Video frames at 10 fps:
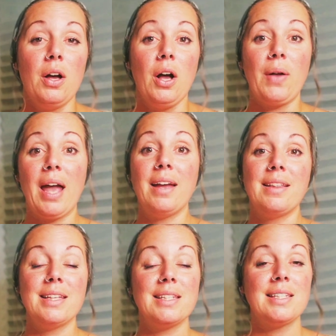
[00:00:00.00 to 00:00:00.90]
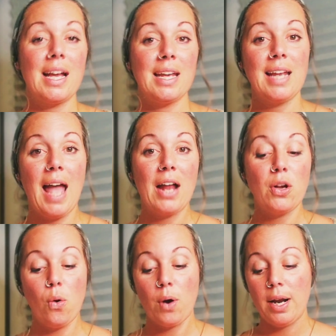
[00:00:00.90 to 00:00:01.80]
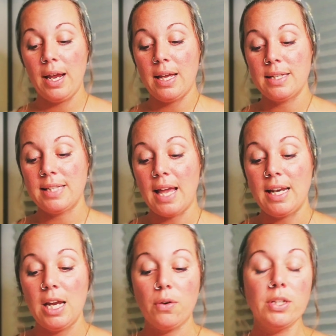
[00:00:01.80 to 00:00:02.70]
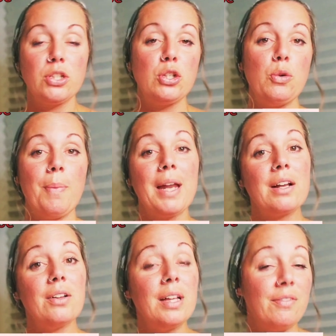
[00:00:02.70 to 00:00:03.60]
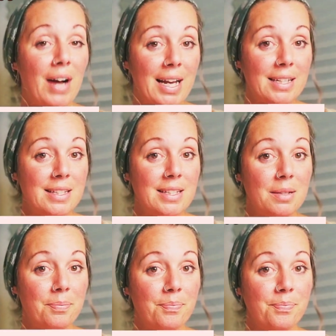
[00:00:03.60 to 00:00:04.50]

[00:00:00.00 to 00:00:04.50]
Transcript: Okay, the second category is adherence to medical advice.